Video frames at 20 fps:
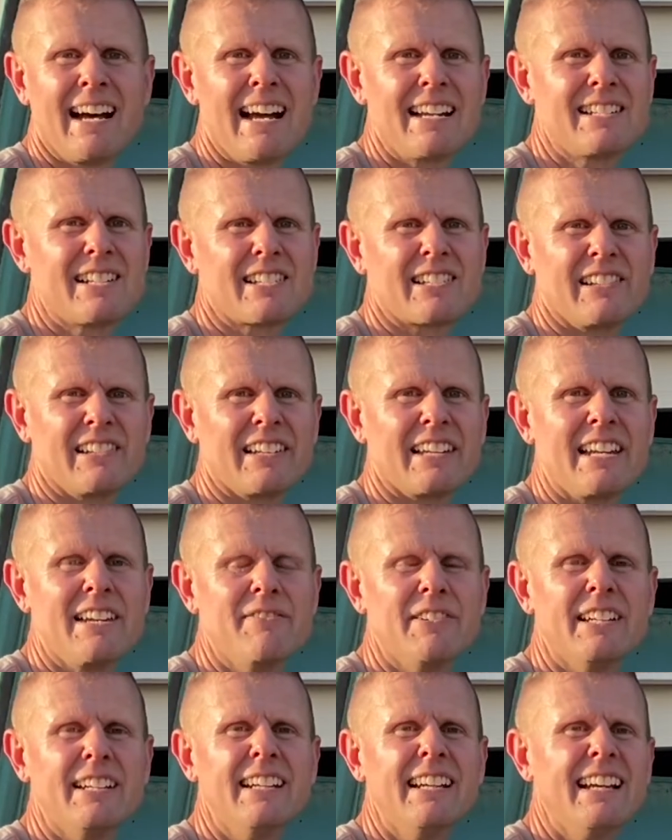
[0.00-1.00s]
I just
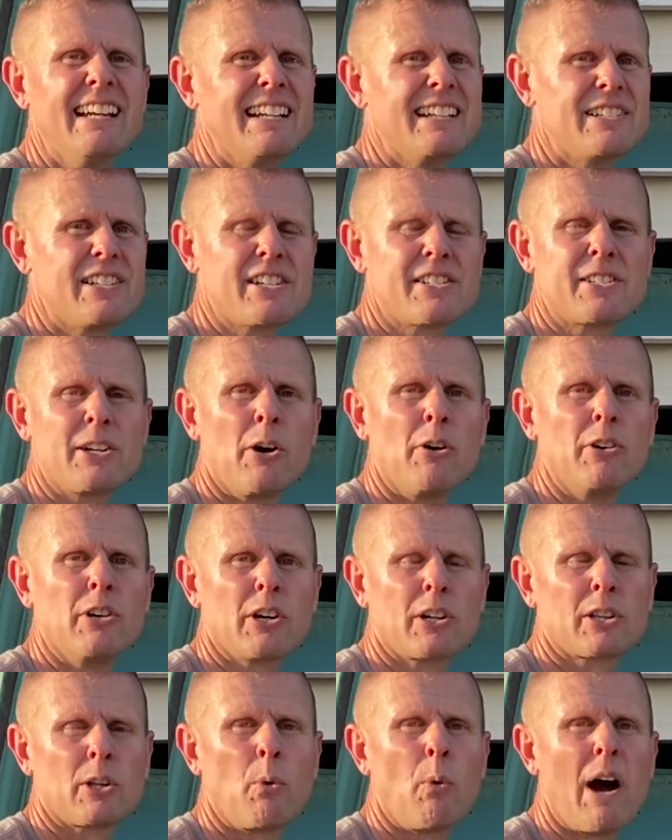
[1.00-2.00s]
leave it just don't
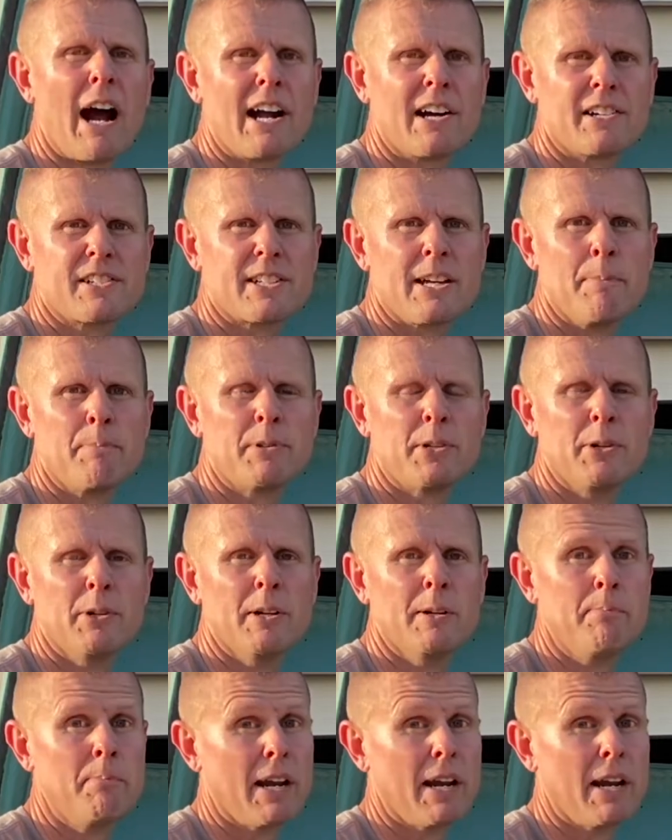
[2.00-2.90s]
hook the wires up to it.